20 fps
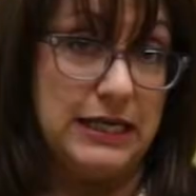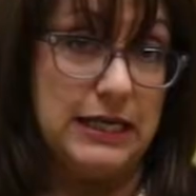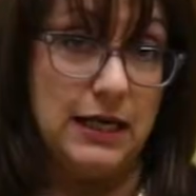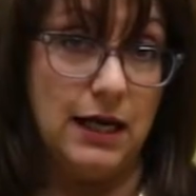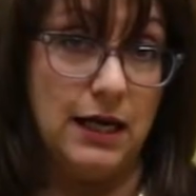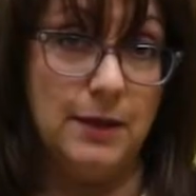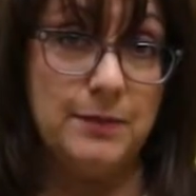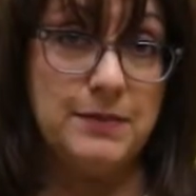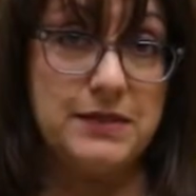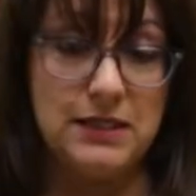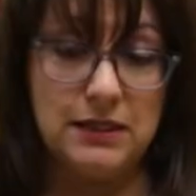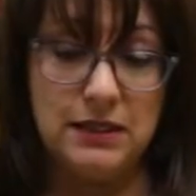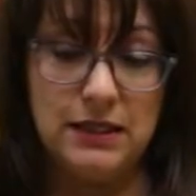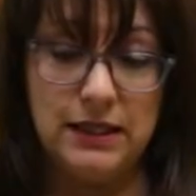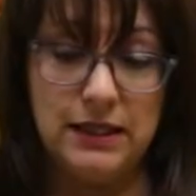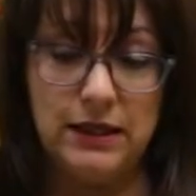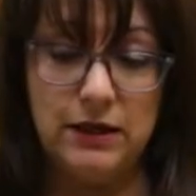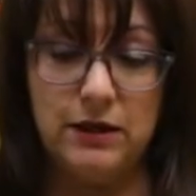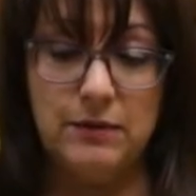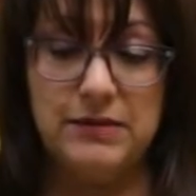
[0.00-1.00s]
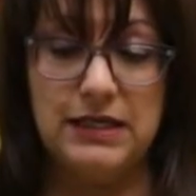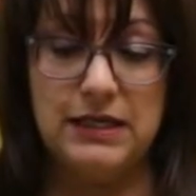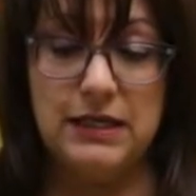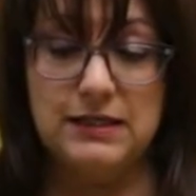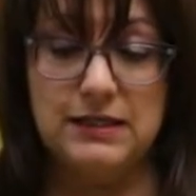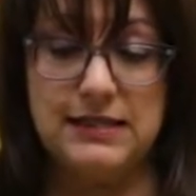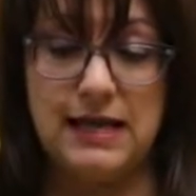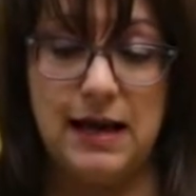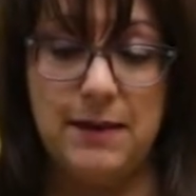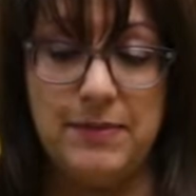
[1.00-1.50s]
cups in here
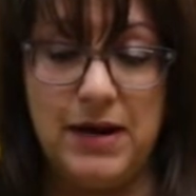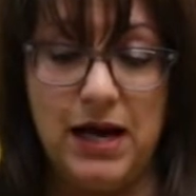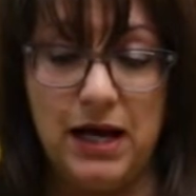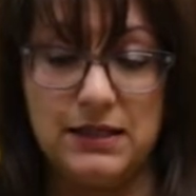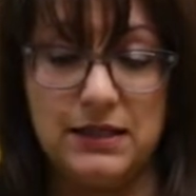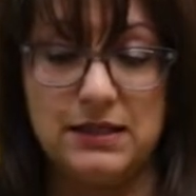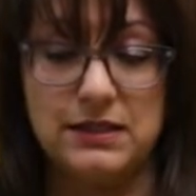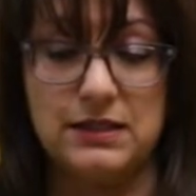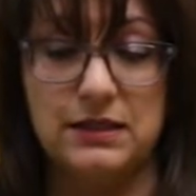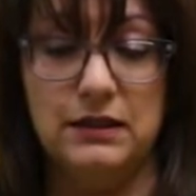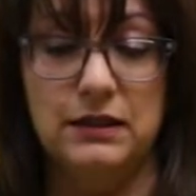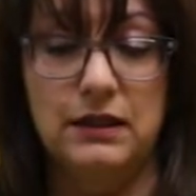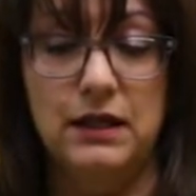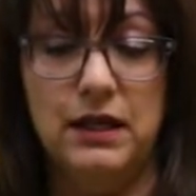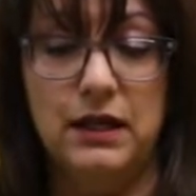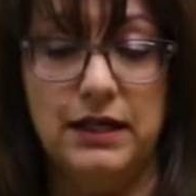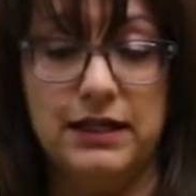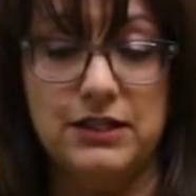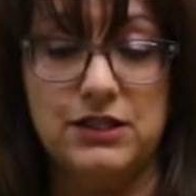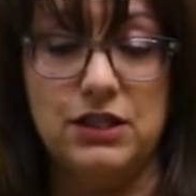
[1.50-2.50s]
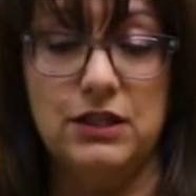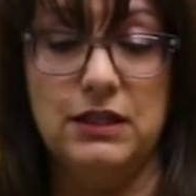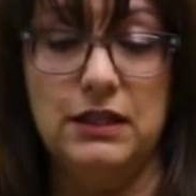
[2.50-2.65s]
because that pasta is going